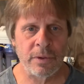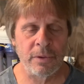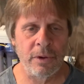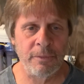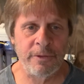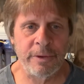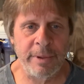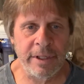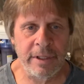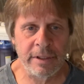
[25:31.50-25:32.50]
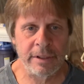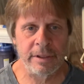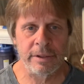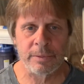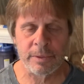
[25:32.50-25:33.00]
hopefully by the end of the
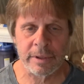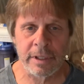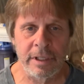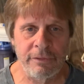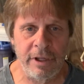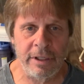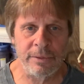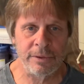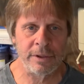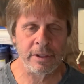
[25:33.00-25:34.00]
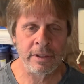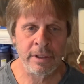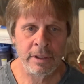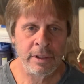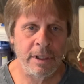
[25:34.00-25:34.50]
year, we're going to have that whole thing
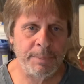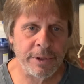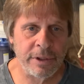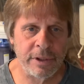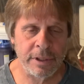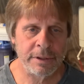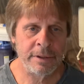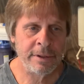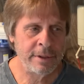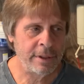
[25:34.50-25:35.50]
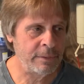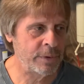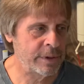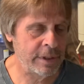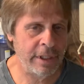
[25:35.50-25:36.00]
up and done, and then
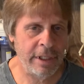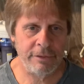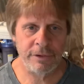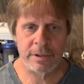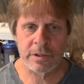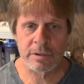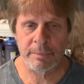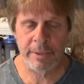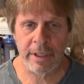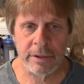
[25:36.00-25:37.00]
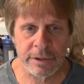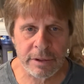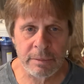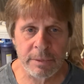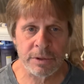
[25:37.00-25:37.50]
we're going to have, it doesn't matter, it's
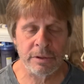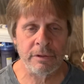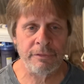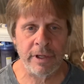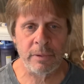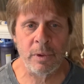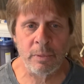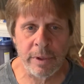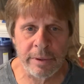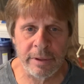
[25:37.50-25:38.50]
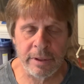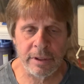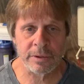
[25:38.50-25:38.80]
going to be certified one way or another.